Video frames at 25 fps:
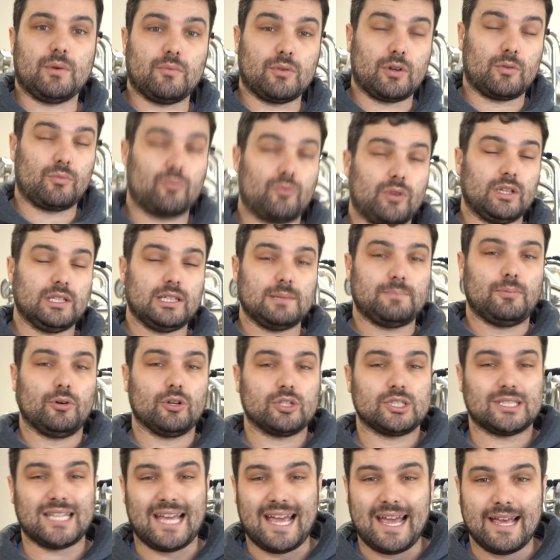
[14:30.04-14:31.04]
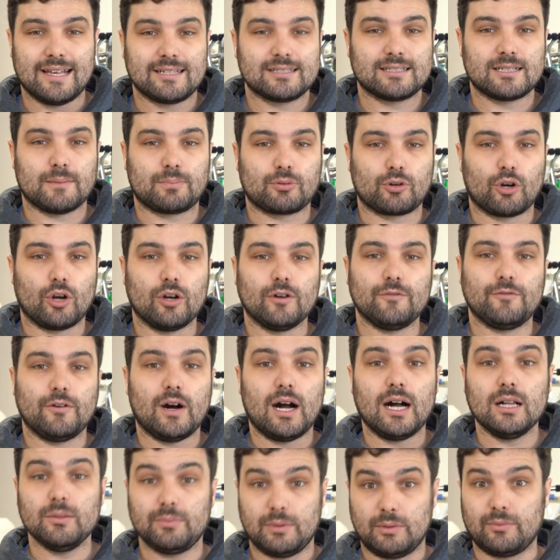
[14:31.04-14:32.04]
want to really push the ester
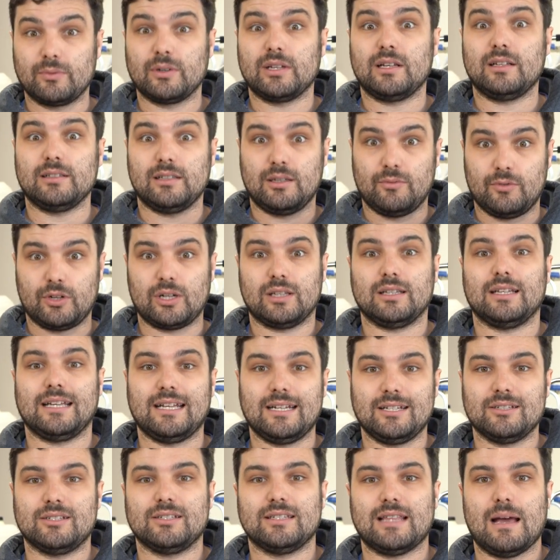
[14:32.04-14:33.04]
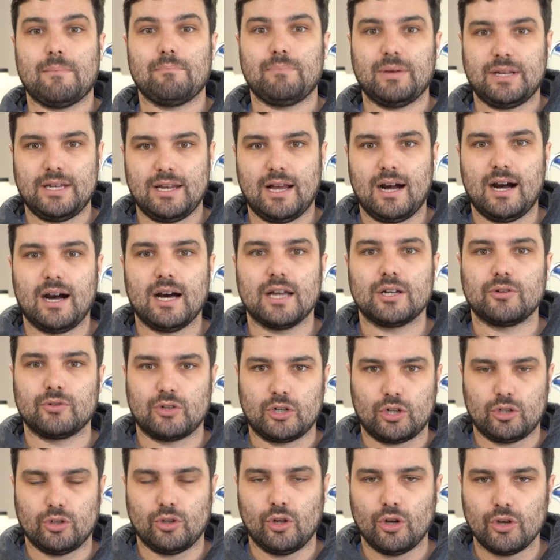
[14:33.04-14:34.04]
profile. We really want to lean into that banana
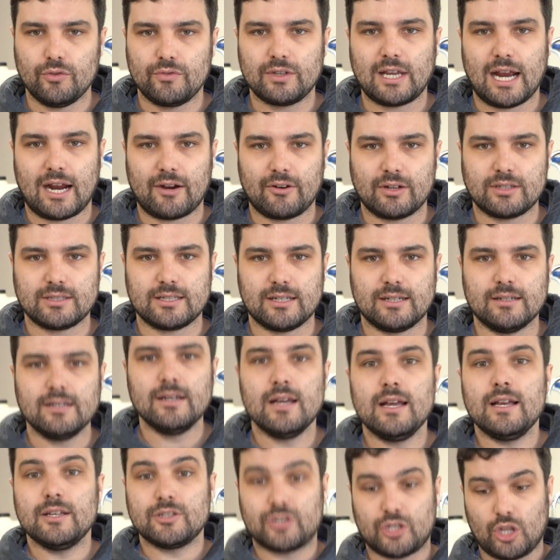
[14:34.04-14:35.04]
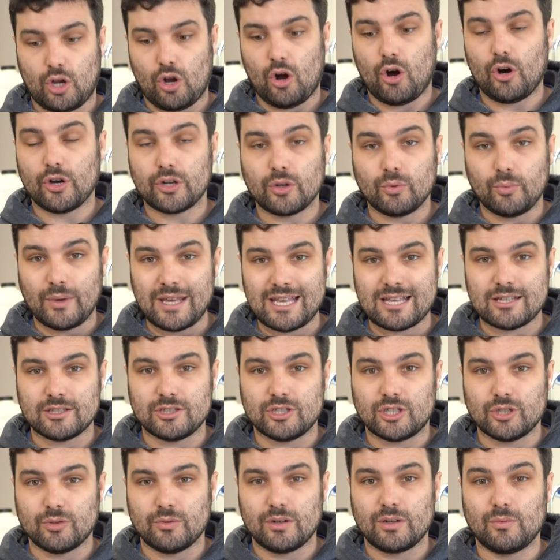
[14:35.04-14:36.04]
and clove character. So the hotter we can
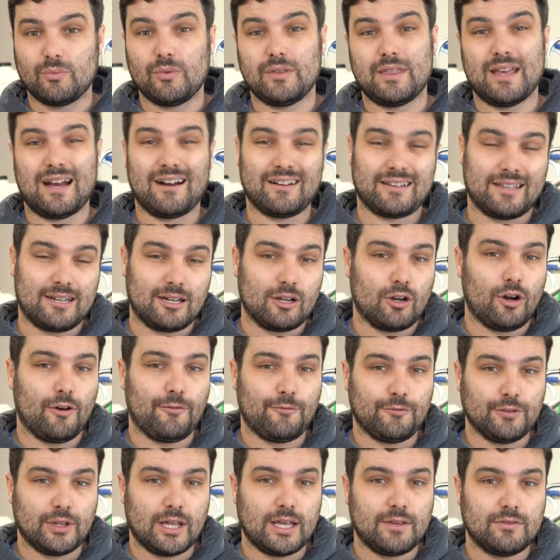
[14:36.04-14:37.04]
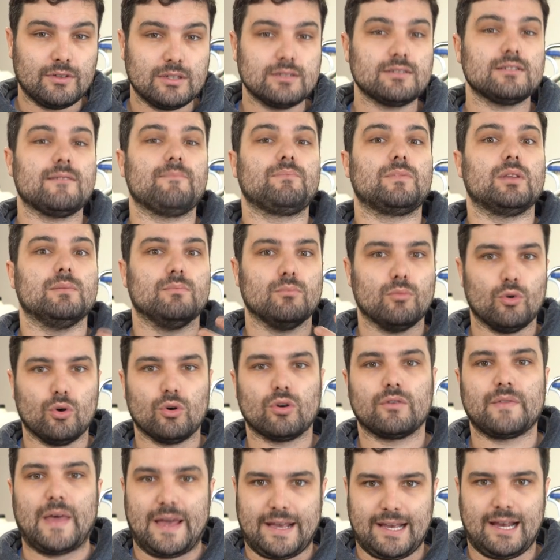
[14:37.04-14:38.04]
do it without getting off flavors, the
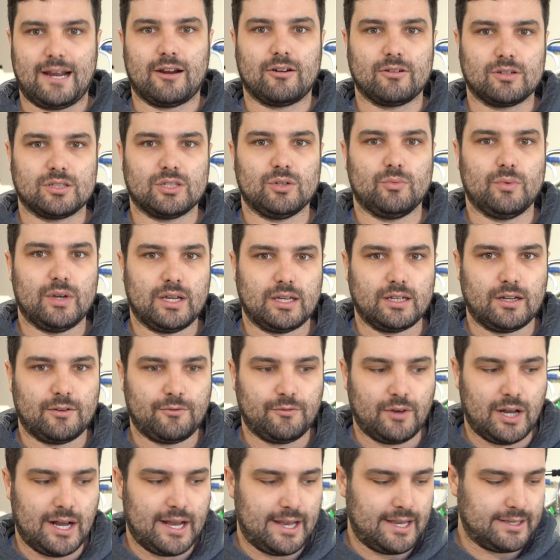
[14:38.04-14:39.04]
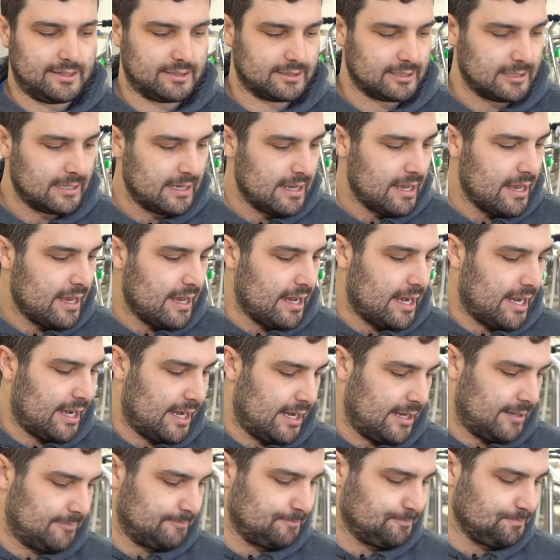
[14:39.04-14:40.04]
more of that character we're going to find.
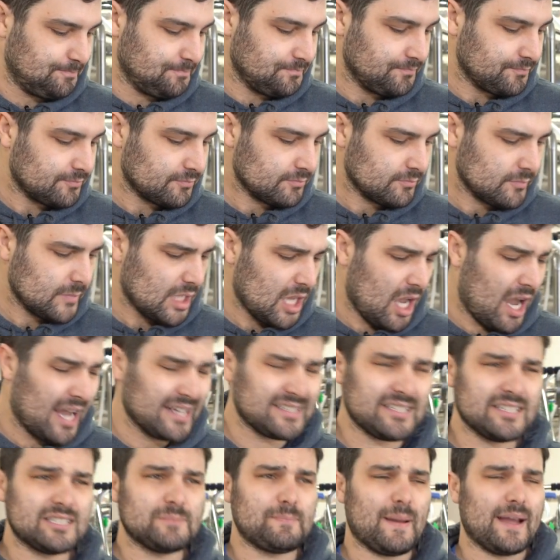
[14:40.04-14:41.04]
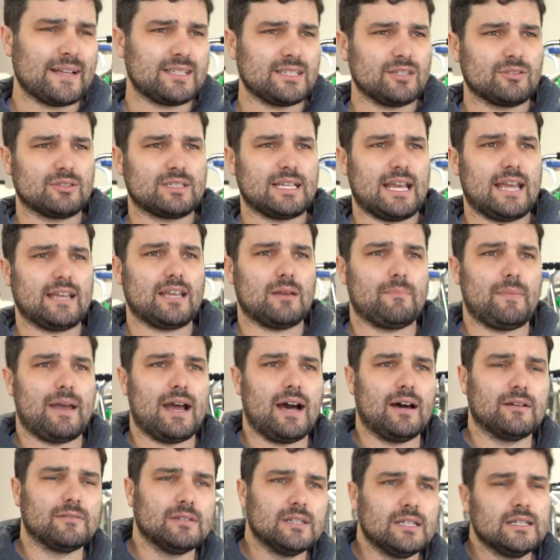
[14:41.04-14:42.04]
I suspect it'll take
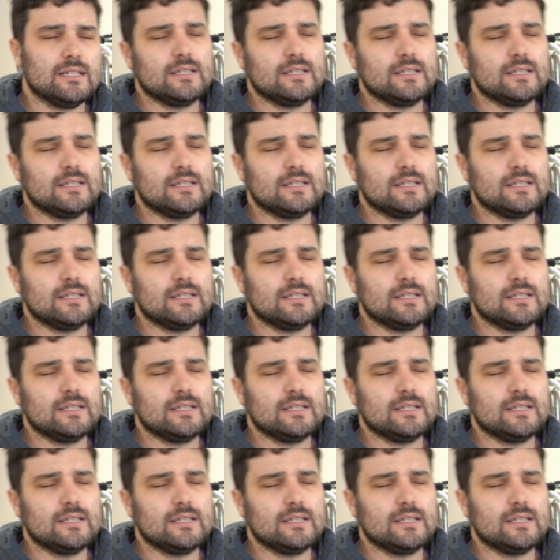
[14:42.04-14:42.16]
about